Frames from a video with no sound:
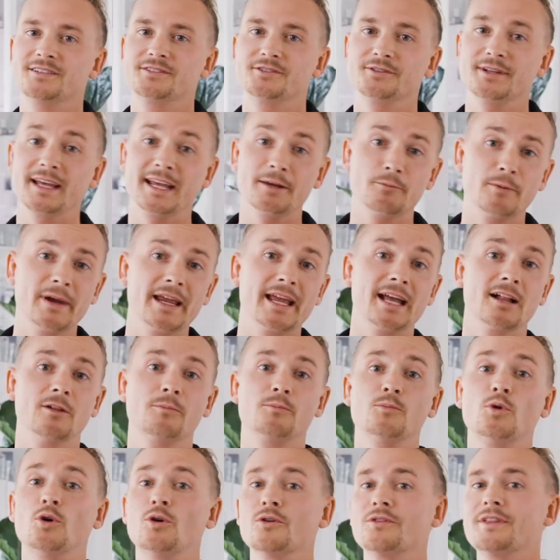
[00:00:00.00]
Today we
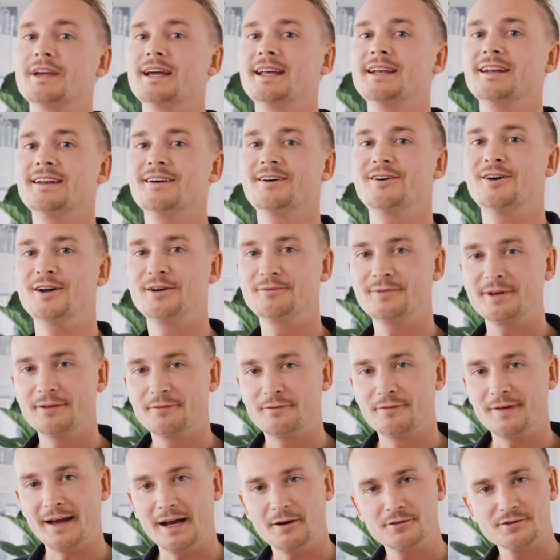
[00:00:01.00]
help more than
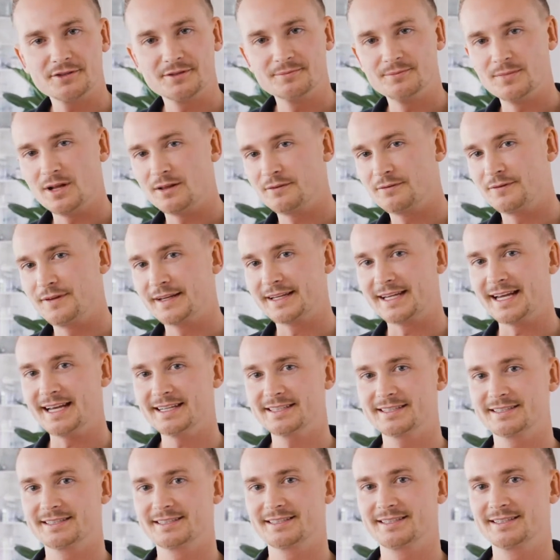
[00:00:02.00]
100,000 monthly
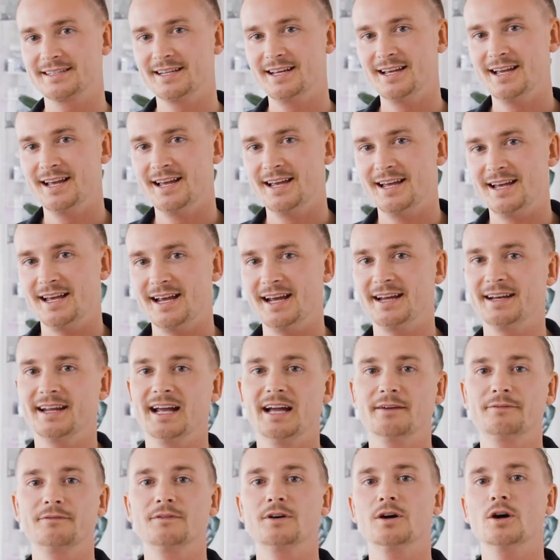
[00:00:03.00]
guests and
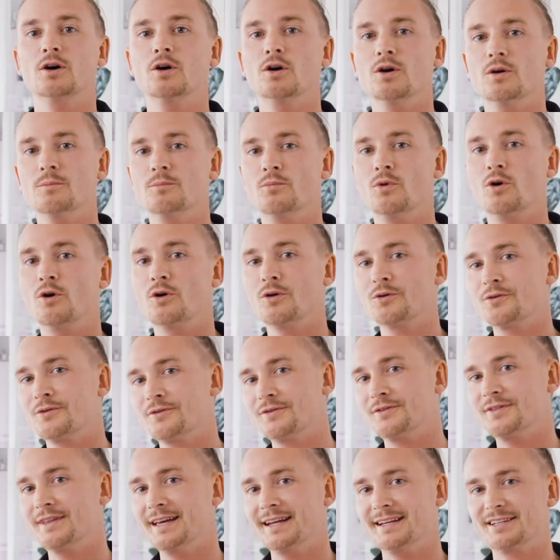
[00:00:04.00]
have
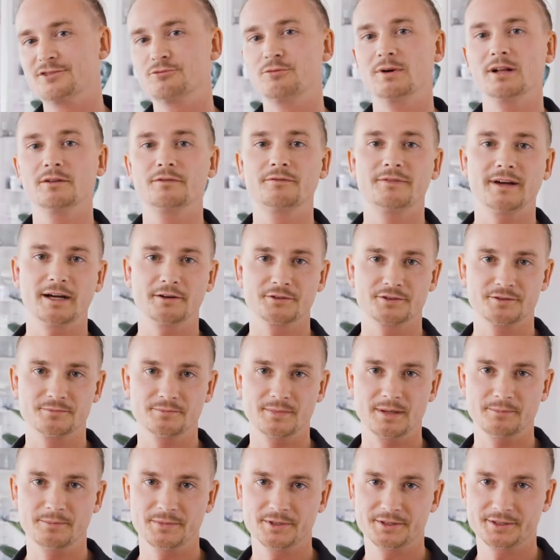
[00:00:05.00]
more than
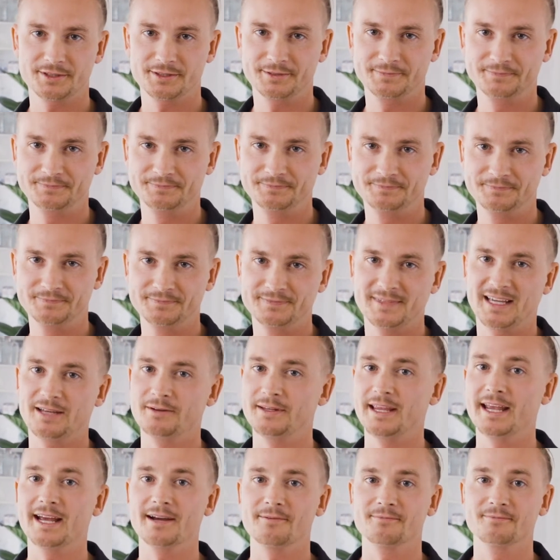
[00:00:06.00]
12,000 members.
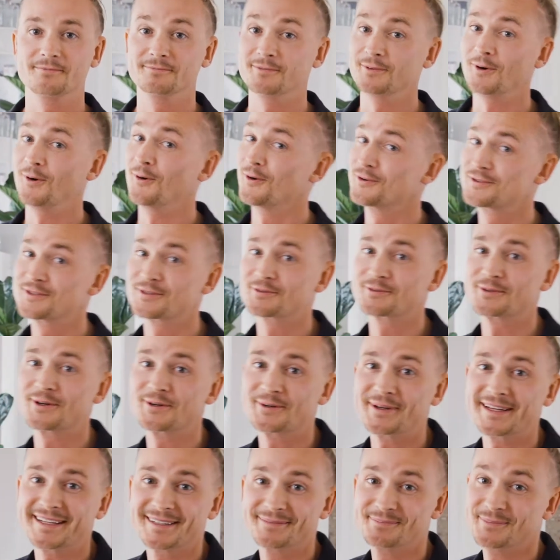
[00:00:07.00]
And yeah, also
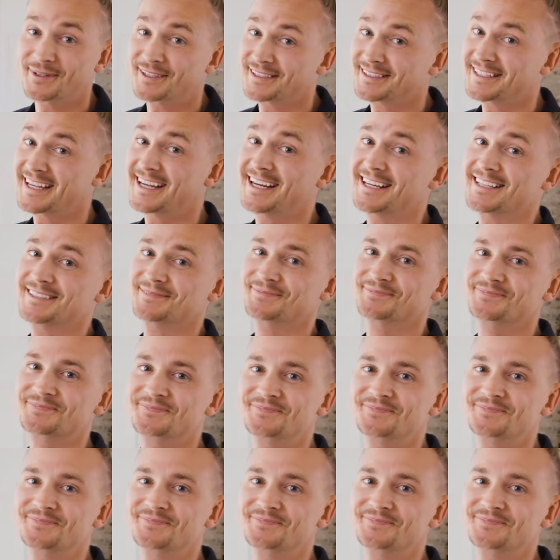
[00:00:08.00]
growing, but daily.